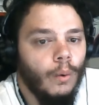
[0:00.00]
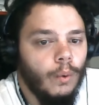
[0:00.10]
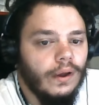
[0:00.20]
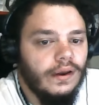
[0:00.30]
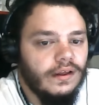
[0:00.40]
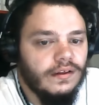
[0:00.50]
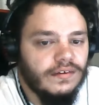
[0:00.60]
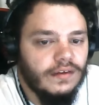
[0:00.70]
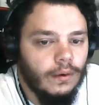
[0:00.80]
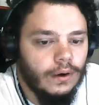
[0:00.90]
What is
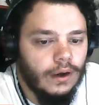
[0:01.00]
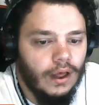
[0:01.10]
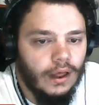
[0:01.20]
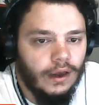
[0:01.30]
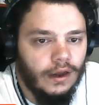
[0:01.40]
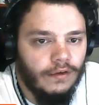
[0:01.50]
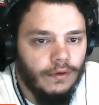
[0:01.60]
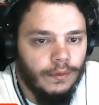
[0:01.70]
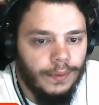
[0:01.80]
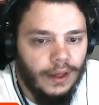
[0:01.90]
going on,
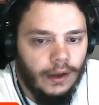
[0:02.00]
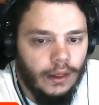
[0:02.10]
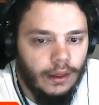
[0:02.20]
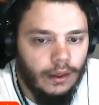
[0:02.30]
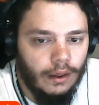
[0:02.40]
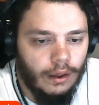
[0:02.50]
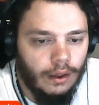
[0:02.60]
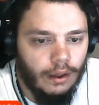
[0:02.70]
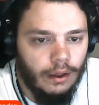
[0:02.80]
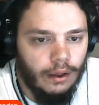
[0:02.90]

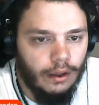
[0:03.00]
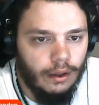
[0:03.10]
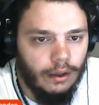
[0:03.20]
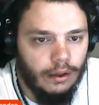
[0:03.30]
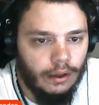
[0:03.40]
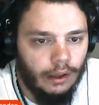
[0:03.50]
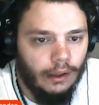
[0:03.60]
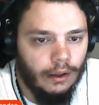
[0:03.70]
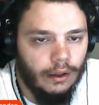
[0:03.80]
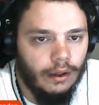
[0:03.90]
everybody?
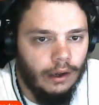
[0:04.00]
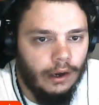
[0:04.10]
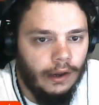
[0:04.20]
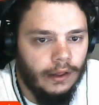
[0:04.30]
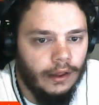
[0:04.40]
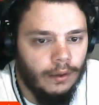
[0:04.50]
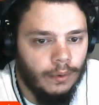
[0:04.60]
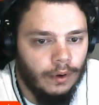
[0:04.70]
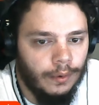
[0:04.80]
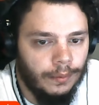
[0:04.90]
All right, hang on.
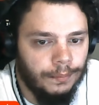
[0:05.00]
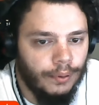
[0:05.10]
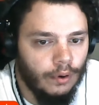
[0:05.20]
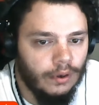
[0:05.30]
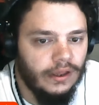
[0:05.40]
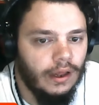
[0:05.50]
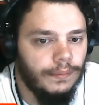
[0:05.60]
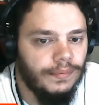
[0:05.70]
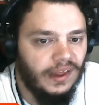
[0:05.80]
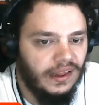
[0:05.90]
We're pulling
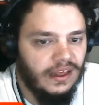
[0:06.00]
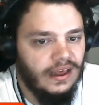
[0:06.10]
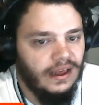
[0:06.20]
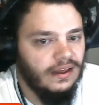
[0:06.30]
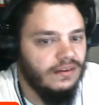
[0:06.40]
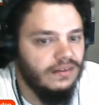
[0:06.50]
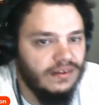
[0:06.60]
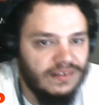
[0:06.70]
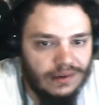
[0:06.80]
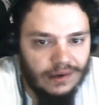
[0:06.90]
up the
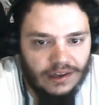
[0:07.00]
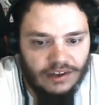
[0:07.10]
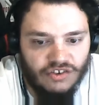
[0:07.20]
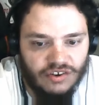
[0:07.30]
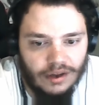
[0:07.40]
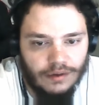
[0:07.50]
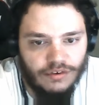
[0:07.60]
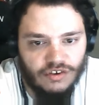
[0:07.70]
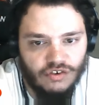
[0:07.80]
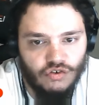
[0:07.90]
Kansas City
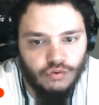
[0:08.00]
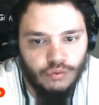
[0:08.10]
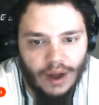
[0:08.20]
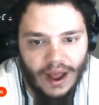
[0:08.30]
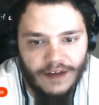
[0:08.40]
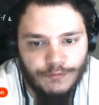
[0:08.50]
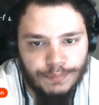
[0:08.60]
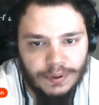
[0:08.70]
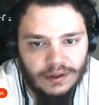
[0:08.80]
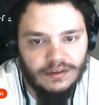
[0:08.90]
Chiefs draft
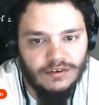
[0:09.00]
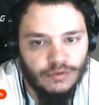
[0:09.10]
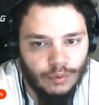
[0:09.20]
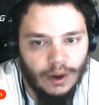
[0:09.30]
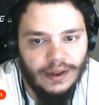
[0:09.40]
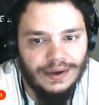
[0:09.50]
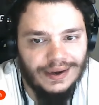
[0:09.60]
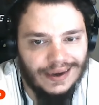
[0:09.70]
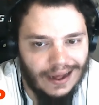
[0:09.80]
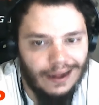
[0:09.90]
picks right
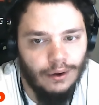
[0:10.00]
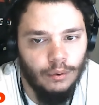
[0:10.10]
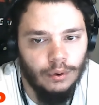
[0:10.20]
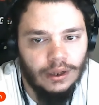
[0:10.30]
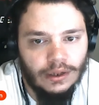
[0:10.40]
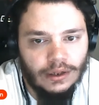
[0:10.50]
now.